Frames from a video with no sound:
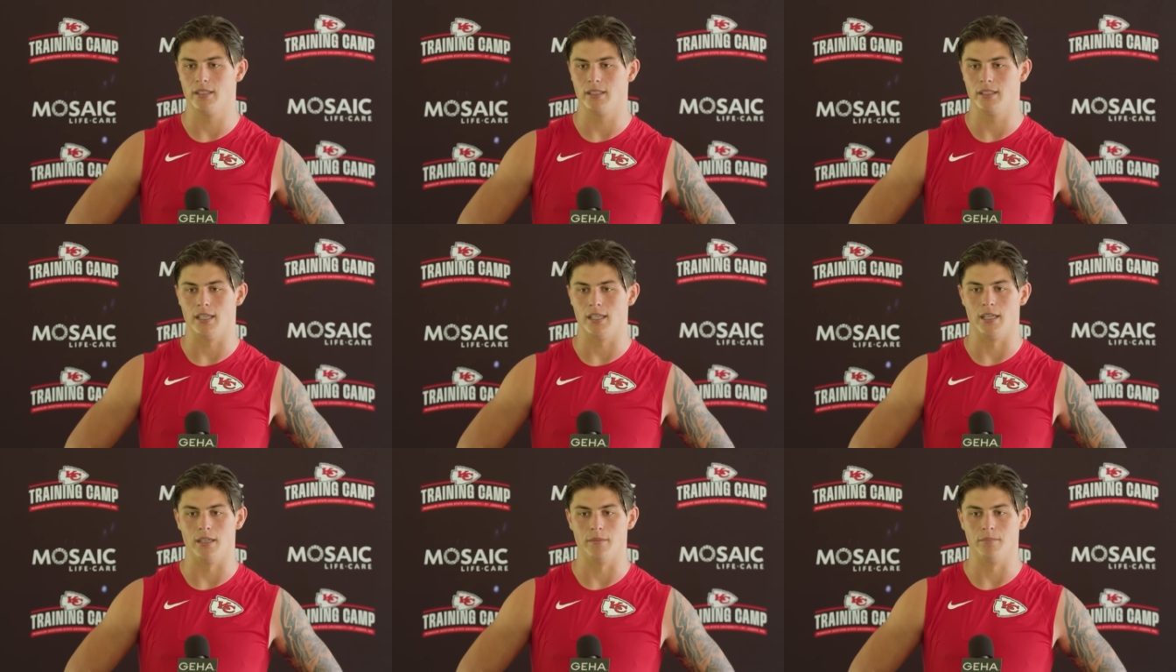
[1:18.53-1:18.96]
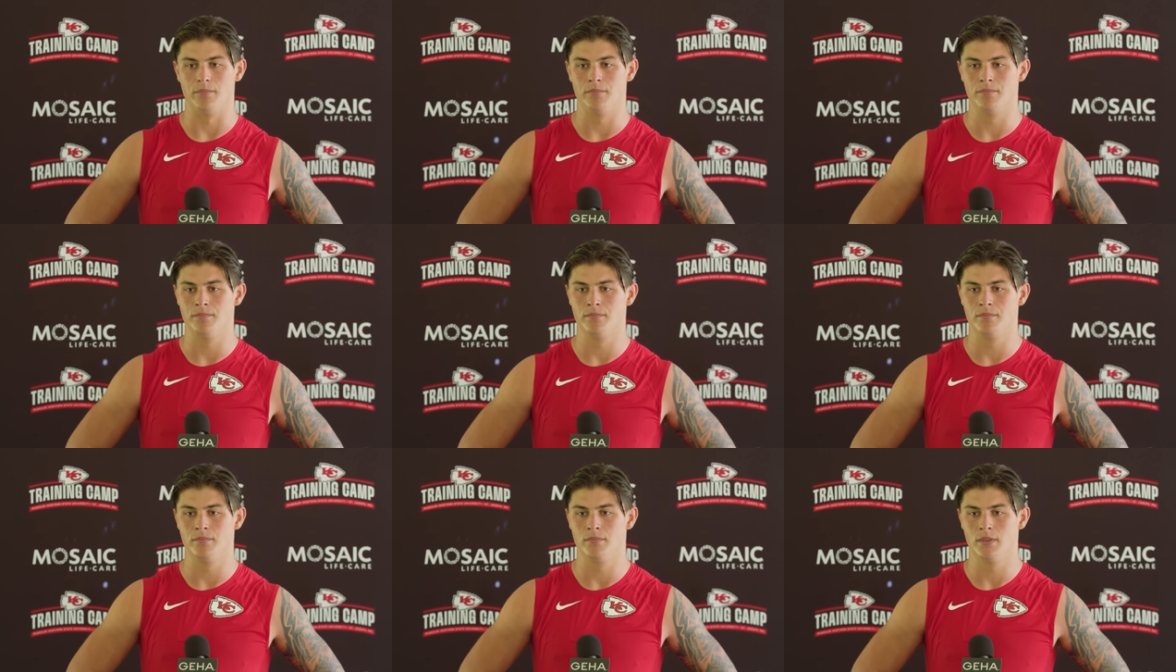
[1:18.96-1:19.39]
How many um,
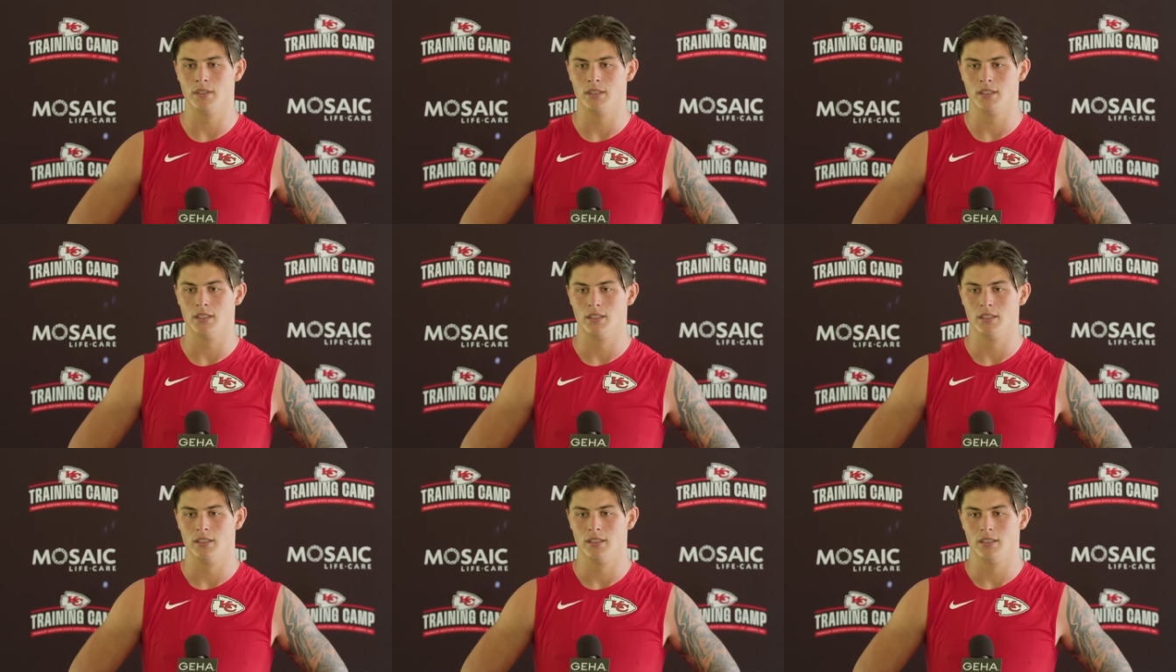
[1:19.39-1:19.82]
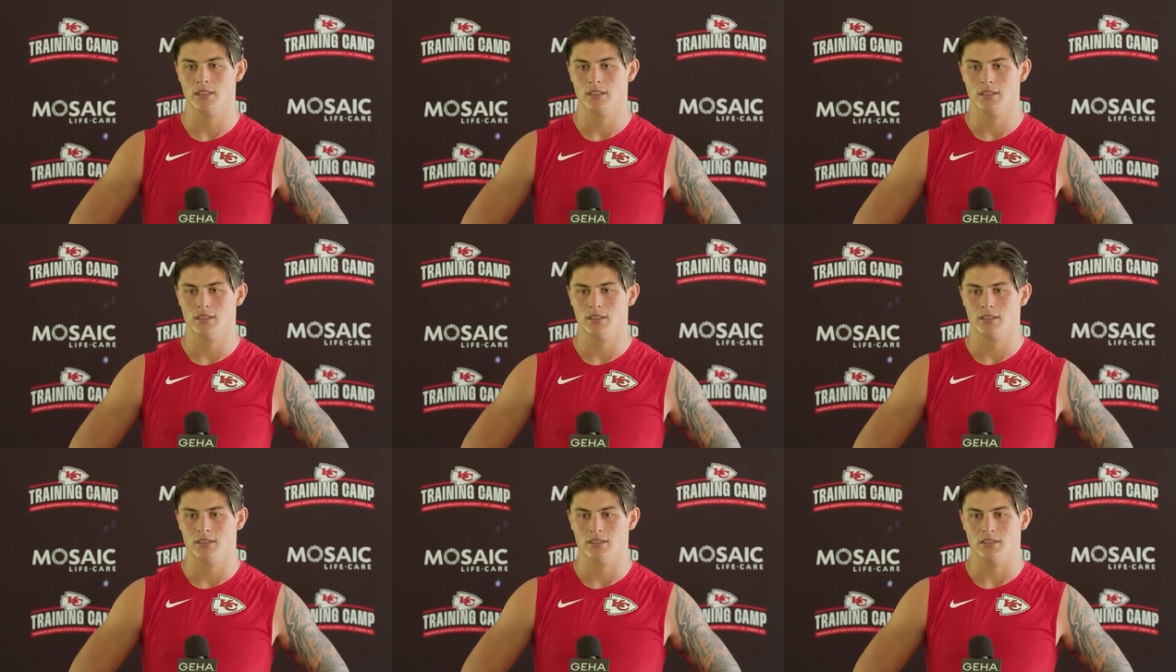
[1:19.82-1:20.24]
hours like, are you spending
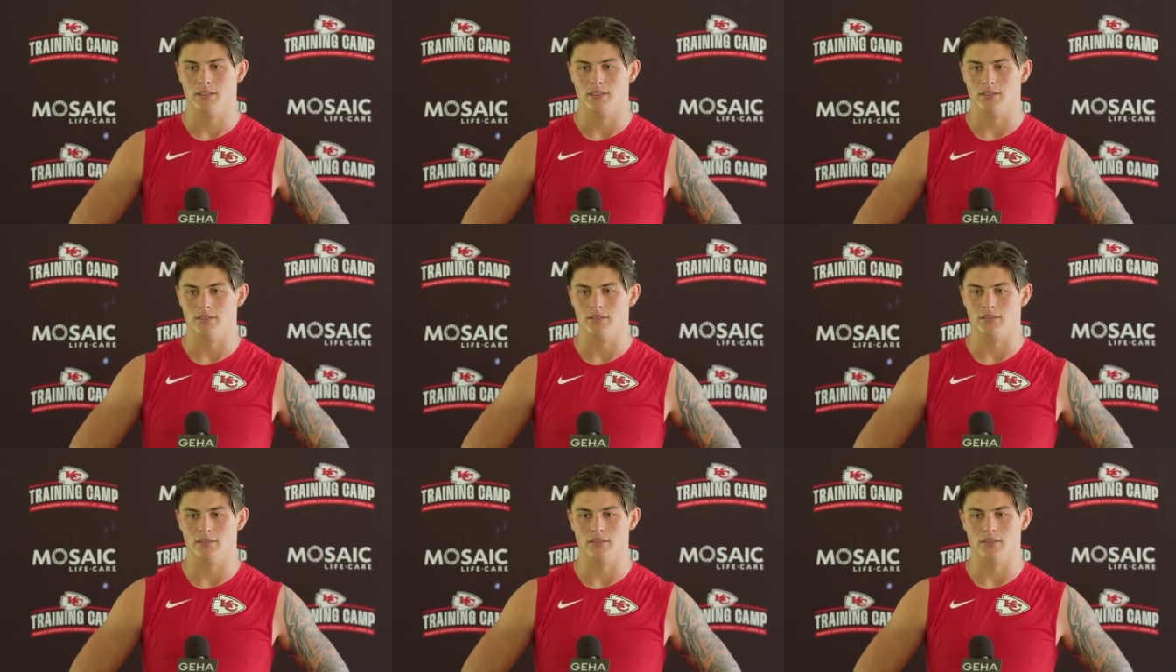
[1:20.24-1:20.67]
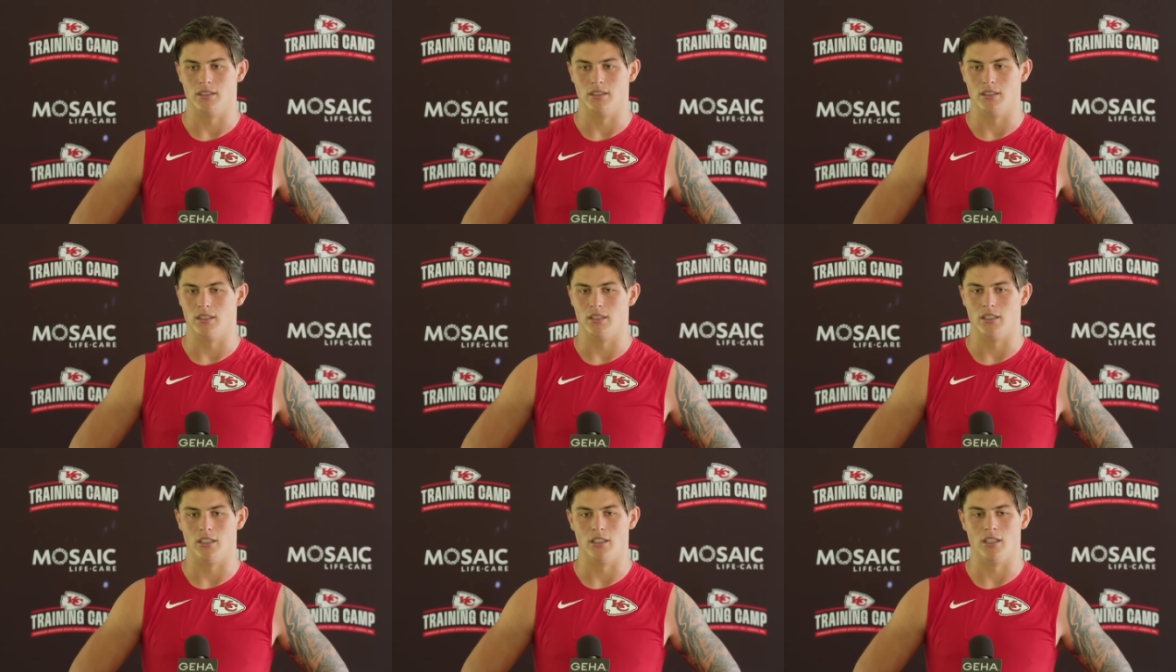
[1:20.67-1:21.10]
on it just to
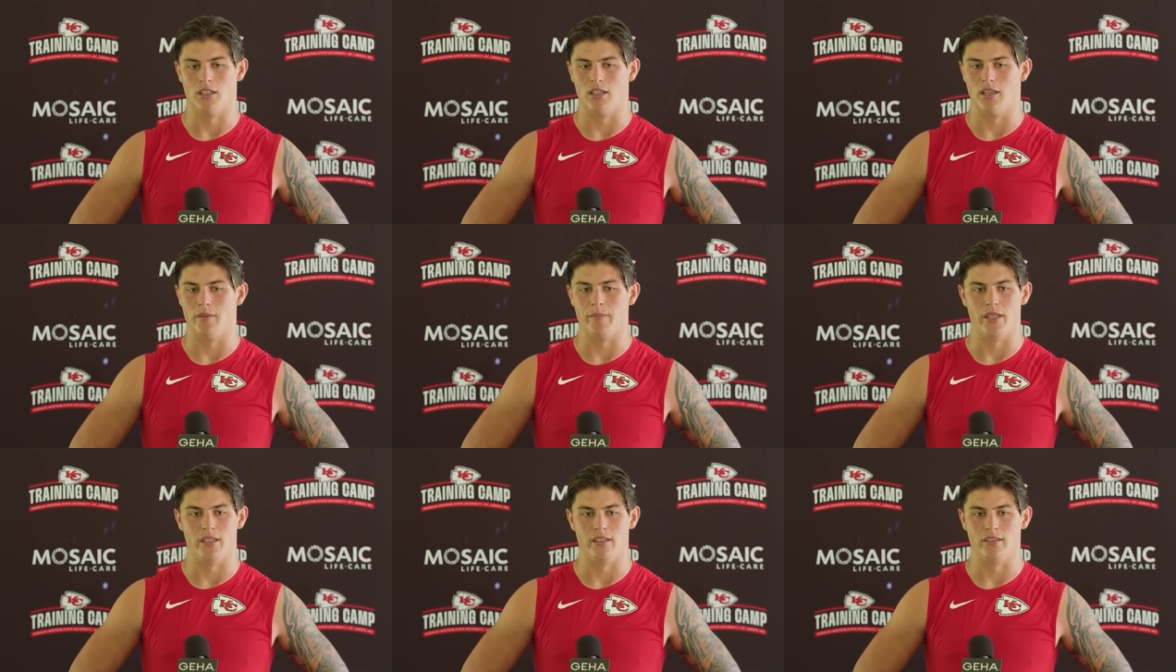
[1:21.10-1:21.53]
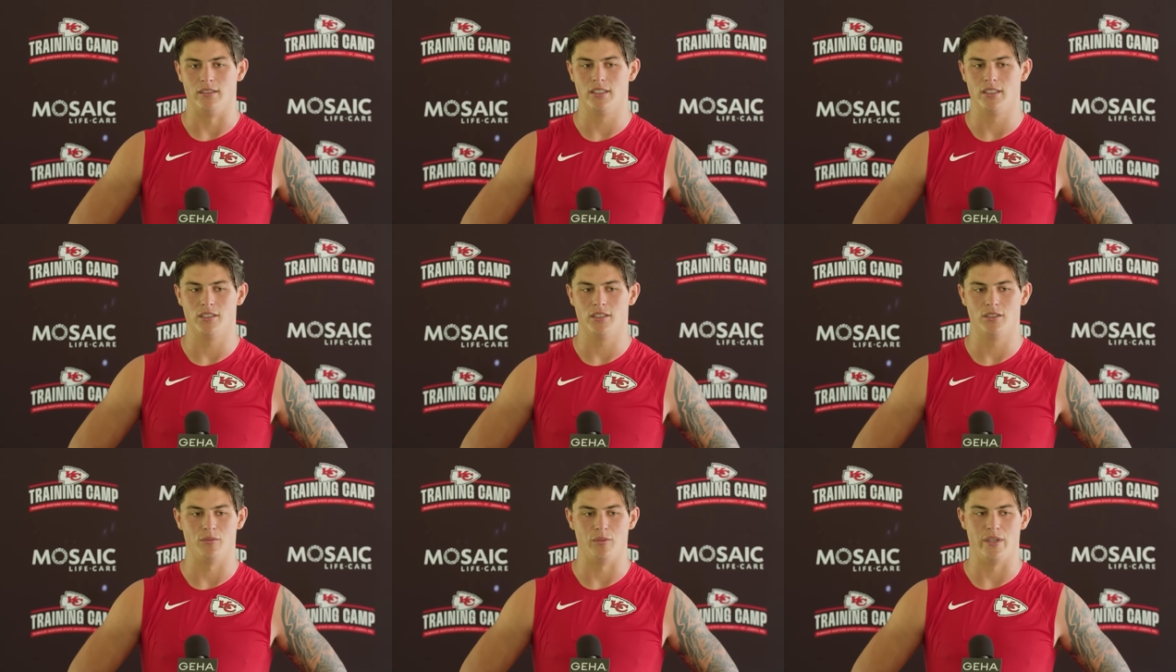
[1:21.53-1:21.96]
oh, I mean,
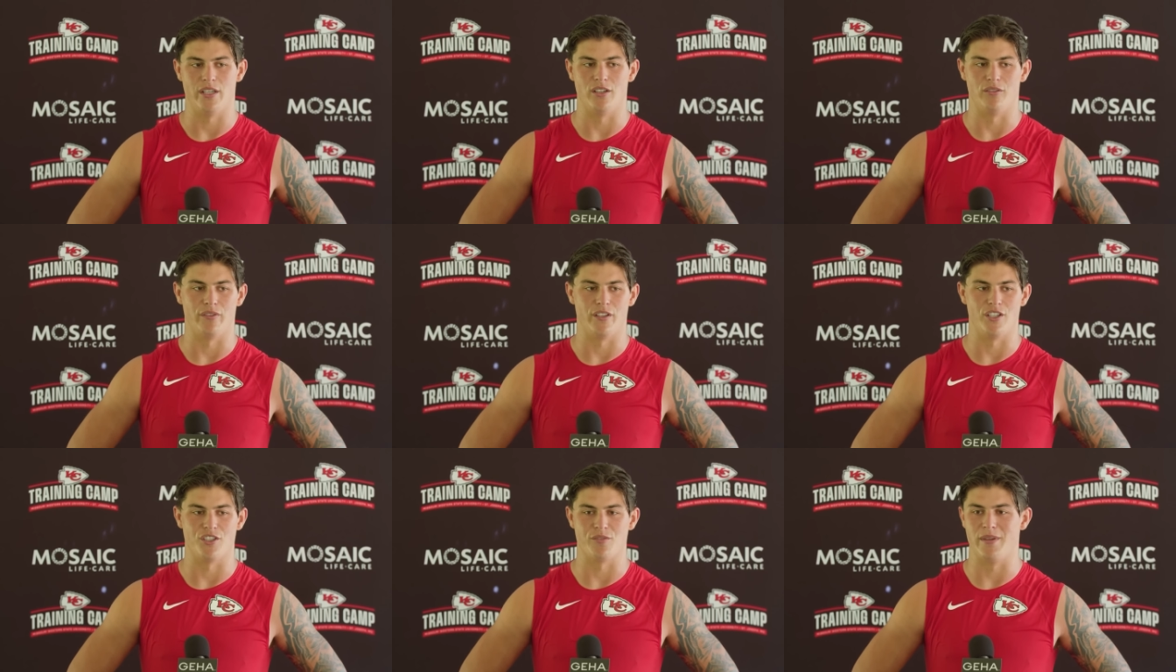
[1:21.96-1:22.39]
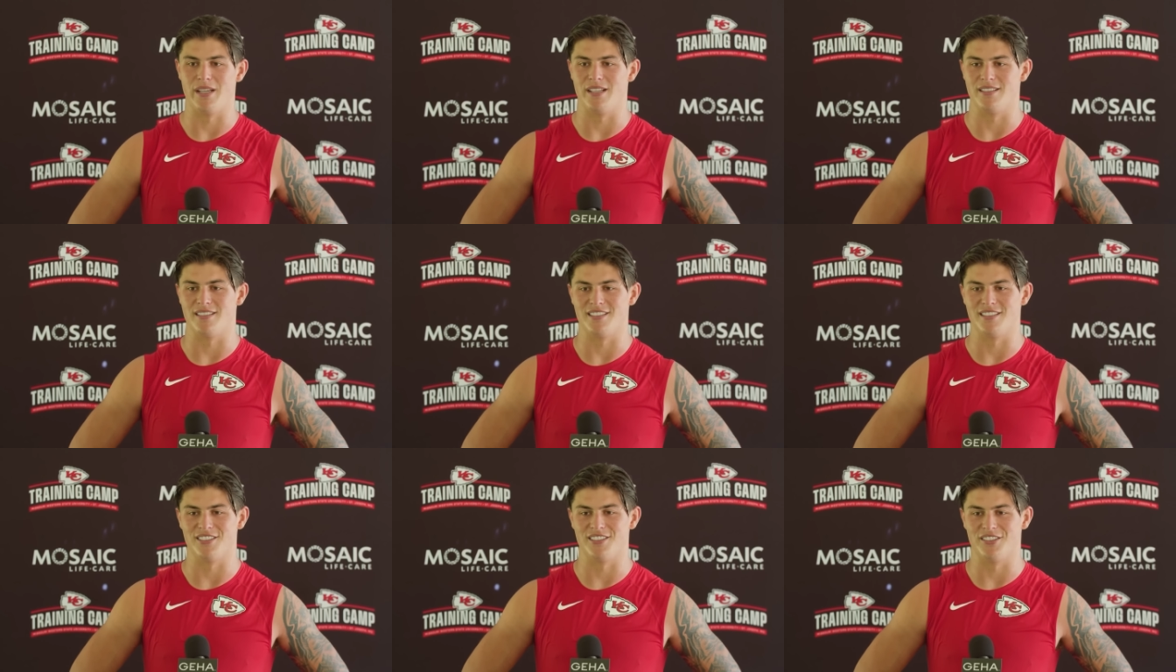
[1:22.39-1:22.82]
we don't finish
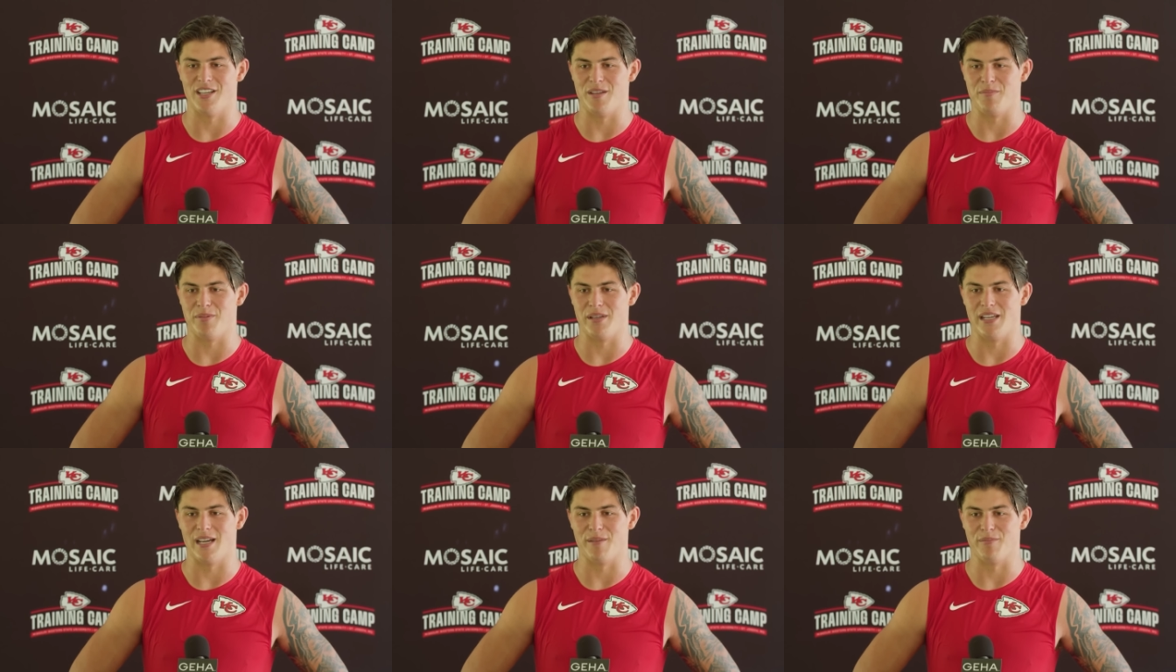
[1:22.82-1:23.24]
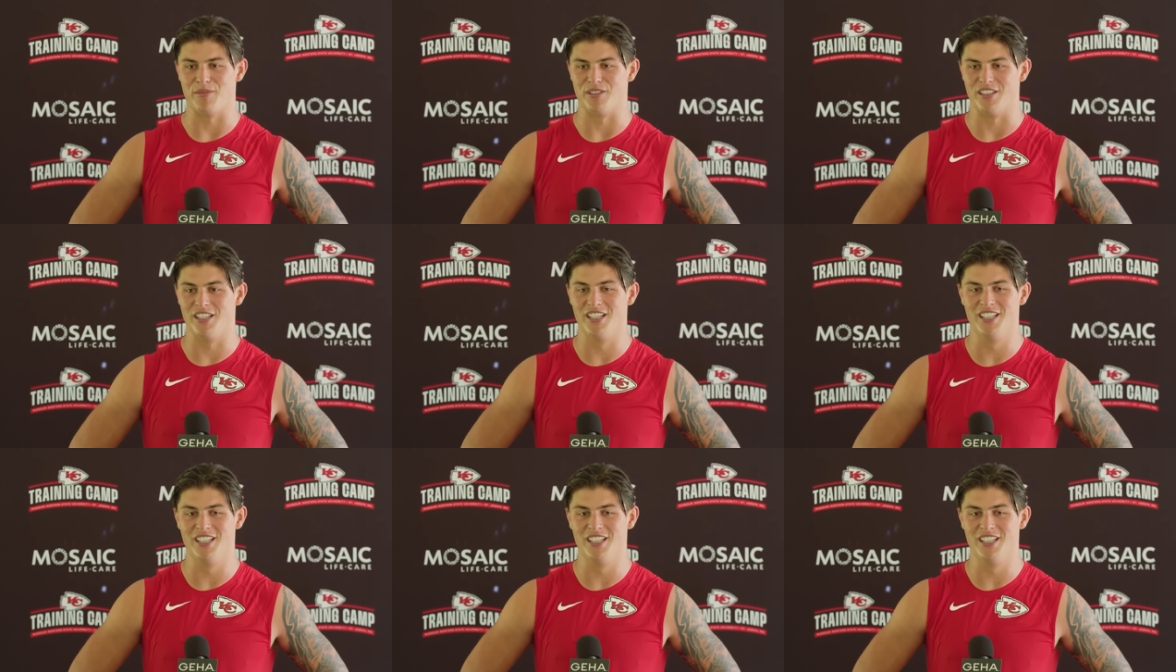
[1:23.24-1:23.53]
meetings until 8 p.m. and